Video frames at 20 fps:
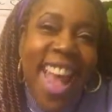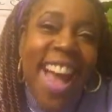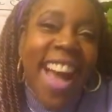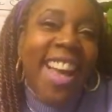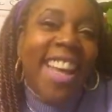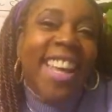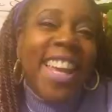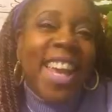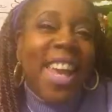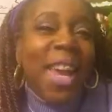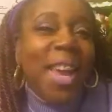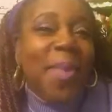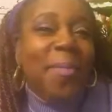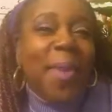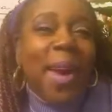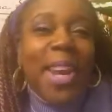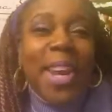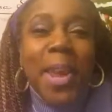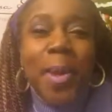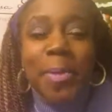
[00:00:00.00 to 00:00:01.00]
Again,
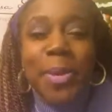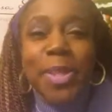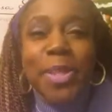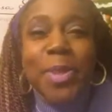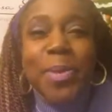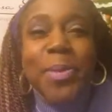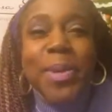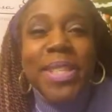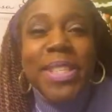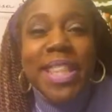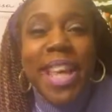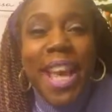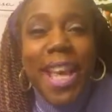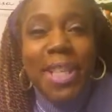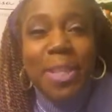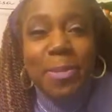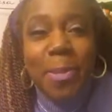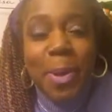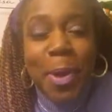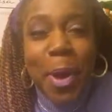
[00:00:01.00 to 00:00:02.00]
my name is Teresa
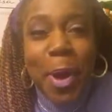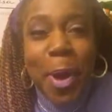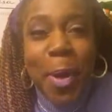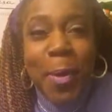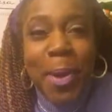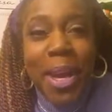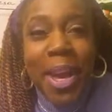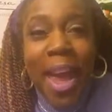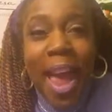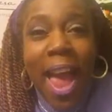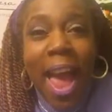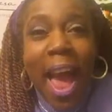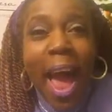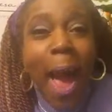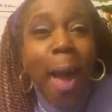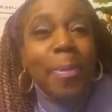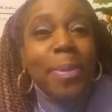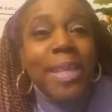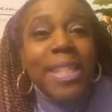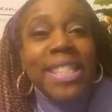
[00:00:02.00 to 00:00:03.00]
S. McCurry.
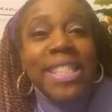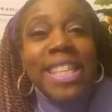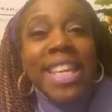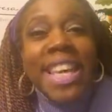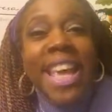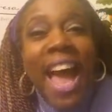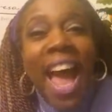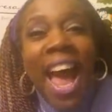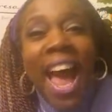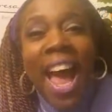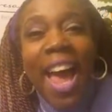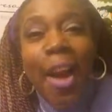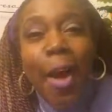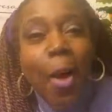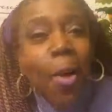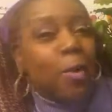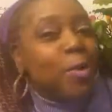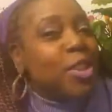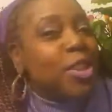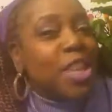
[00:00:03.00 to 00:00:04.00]
I'm the
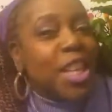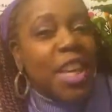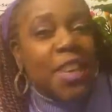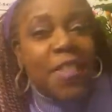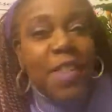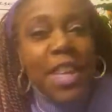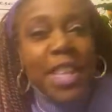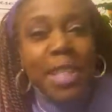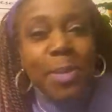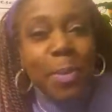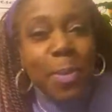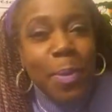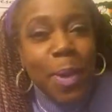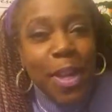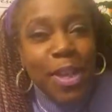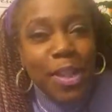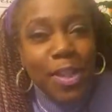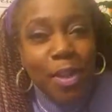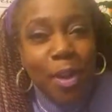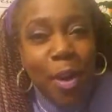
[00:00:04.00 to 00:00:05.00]
CIO, Chief
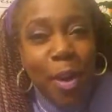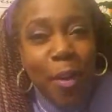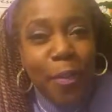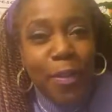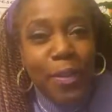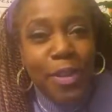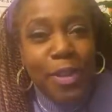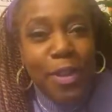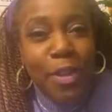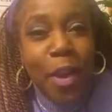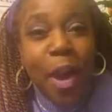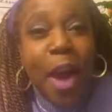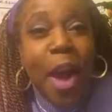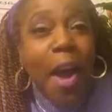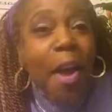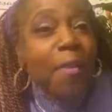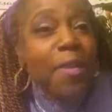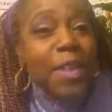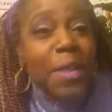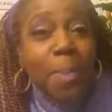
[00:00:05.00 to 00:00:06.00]
Inspirational Officer
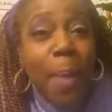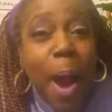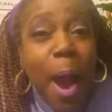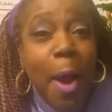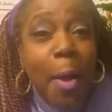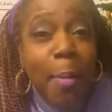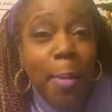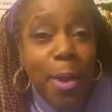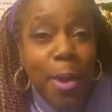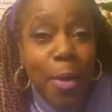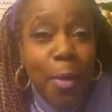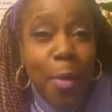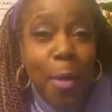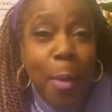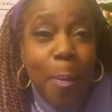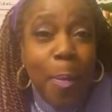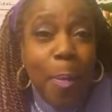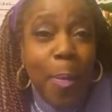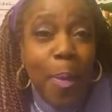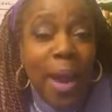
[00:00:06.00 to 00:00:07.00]
of Inspire Me
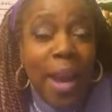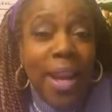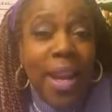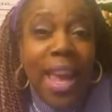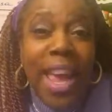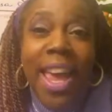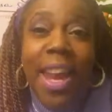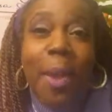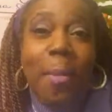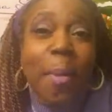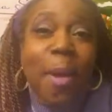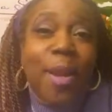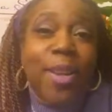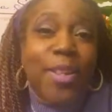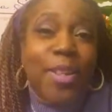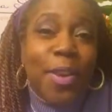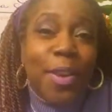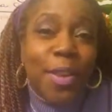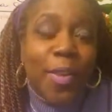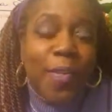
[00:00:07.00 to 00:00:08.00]
Incorporated, and I'm
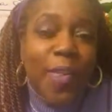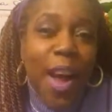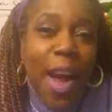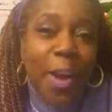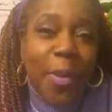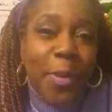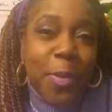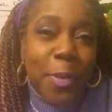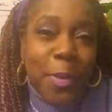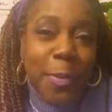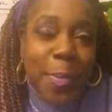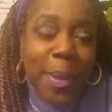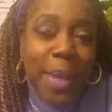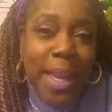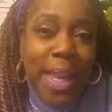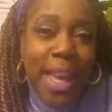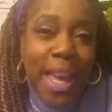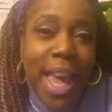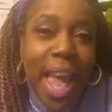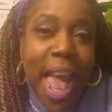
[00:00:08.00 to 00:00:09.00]
also the founder of
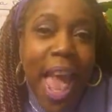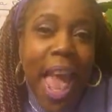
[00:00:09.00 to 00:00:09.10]
BEN.